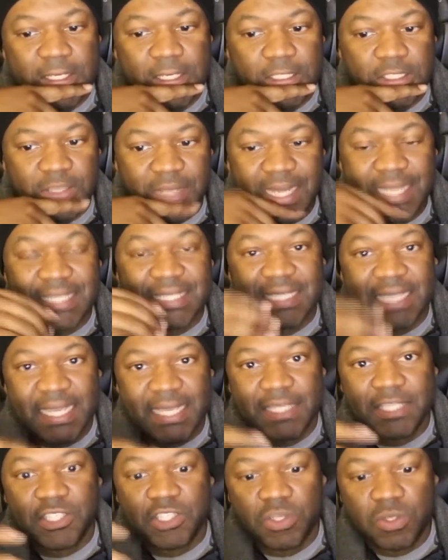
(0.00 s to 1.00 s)

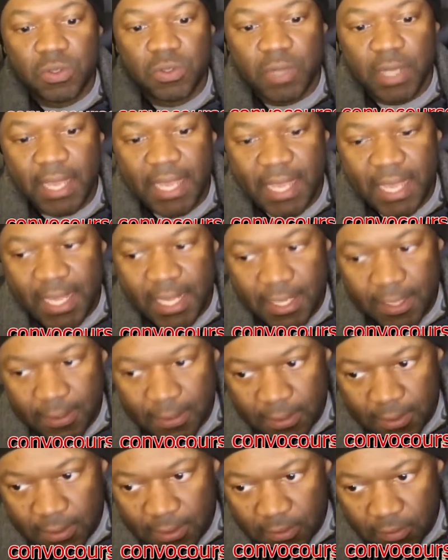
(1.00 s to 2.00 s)
Translate to a
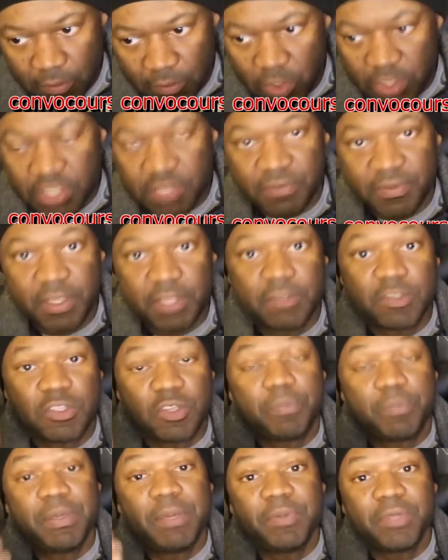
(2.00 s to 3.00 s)
more civilian.
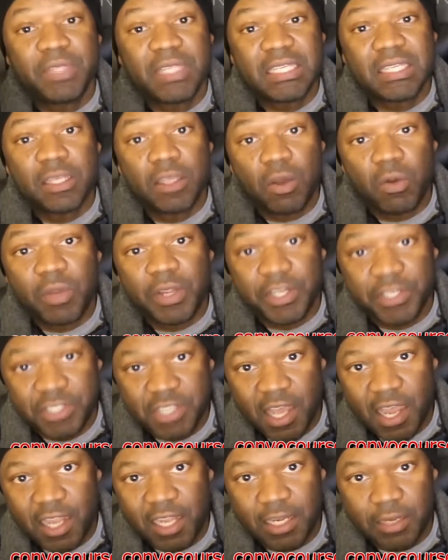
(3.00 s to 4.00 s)
So people need to know what you're
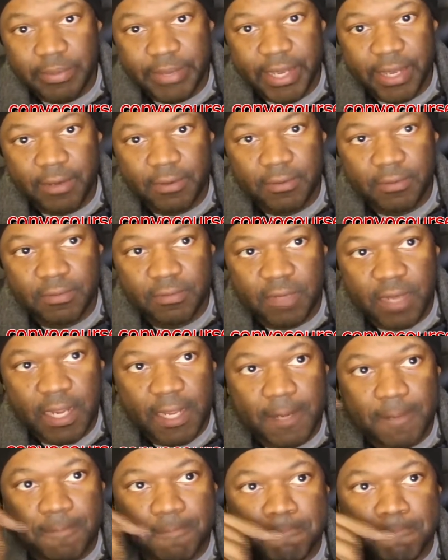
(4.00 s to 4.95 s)
talking about, right?